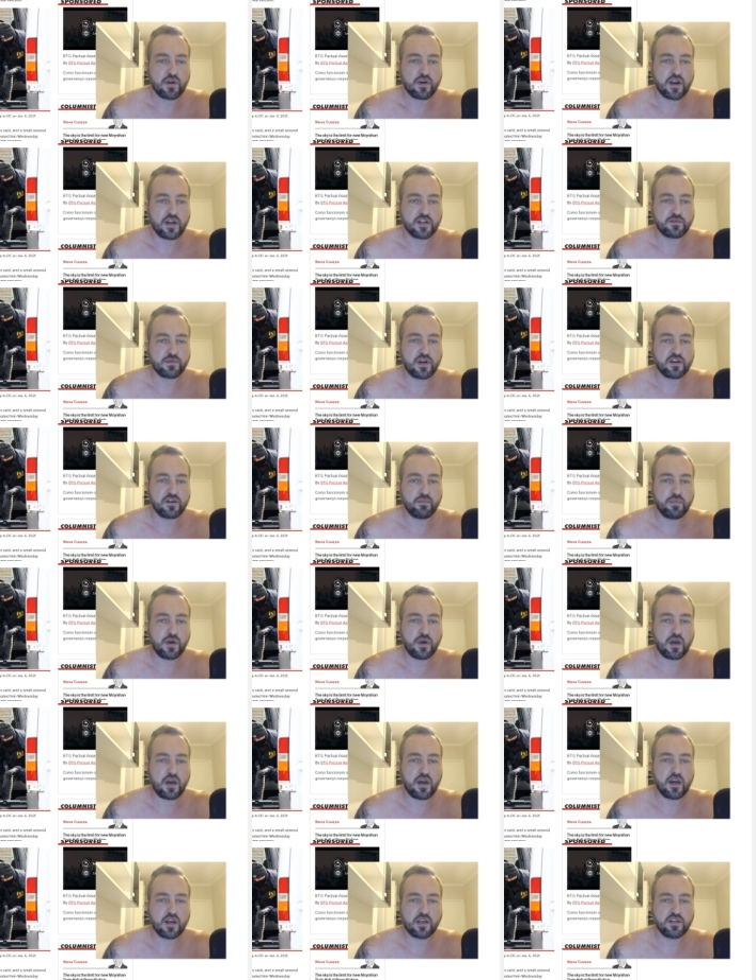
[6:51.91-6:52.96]
hands behind your
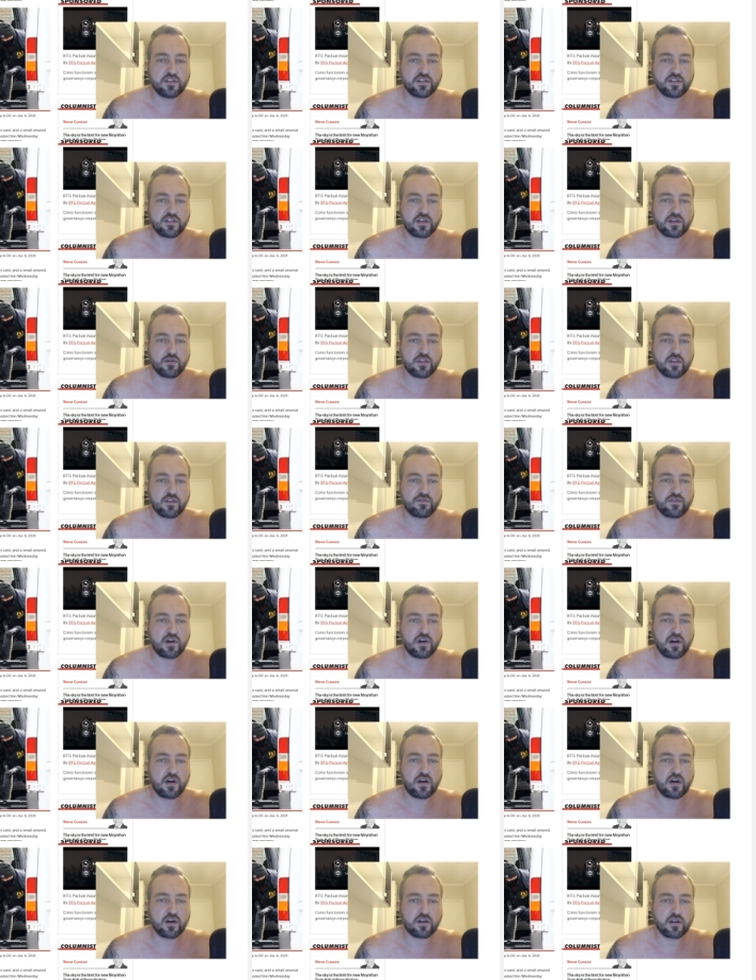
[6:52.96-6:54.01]
back. He's like, what the
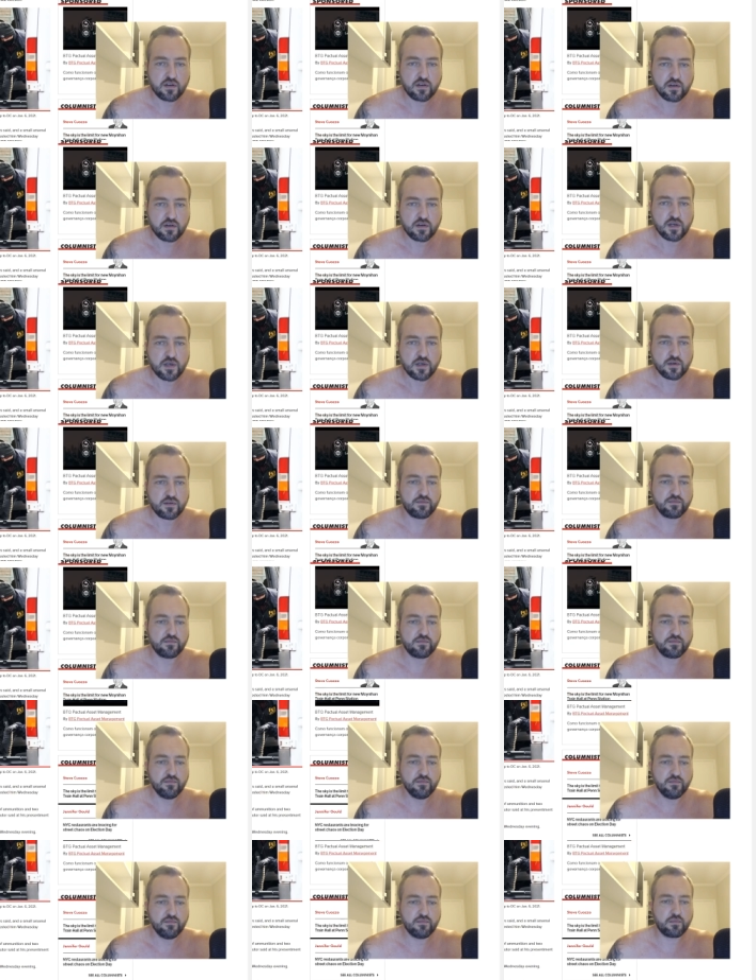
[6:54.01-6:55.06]
fuck?
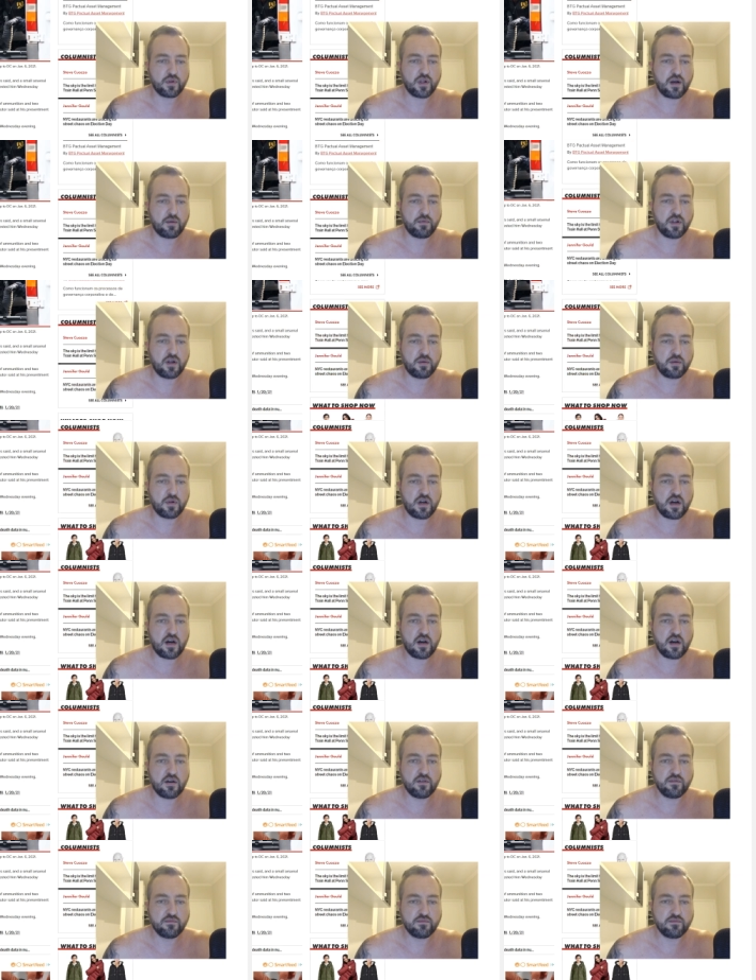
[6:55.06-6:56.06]
Blah, blah, blah